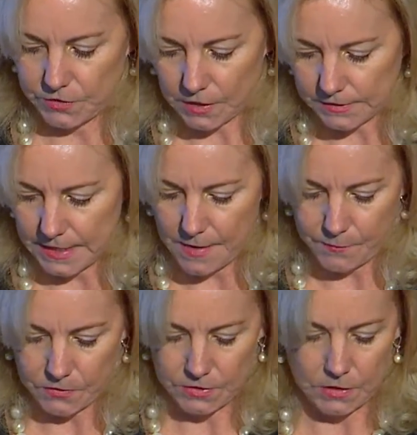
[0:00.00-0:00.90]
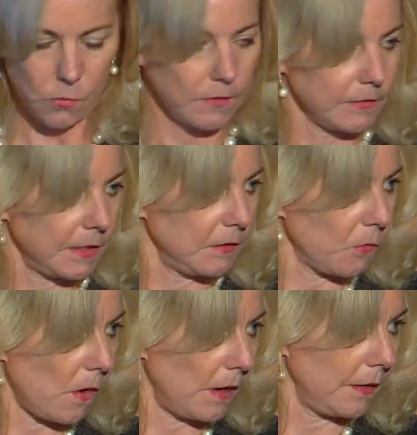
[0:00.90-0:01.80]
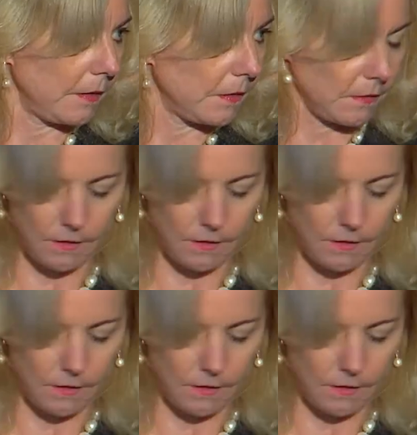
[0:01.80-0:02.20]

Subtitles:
stuck dampers, equivalent wire,